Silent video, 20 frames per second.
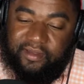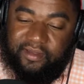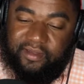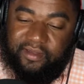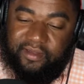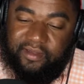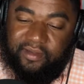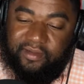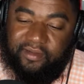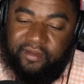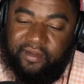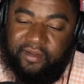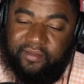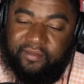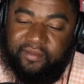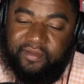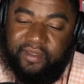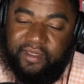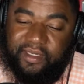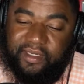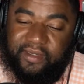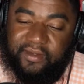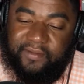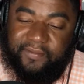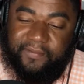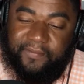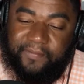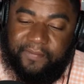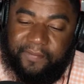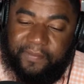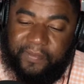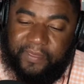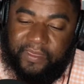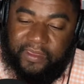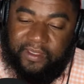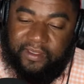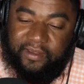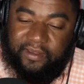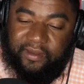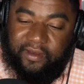You see what I'm saying?
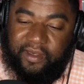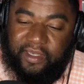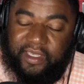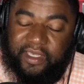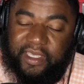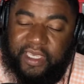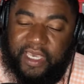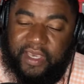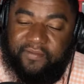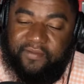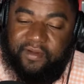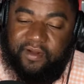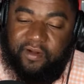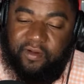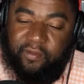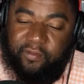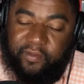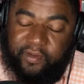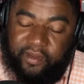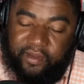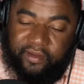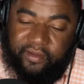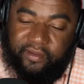You don't even have a career.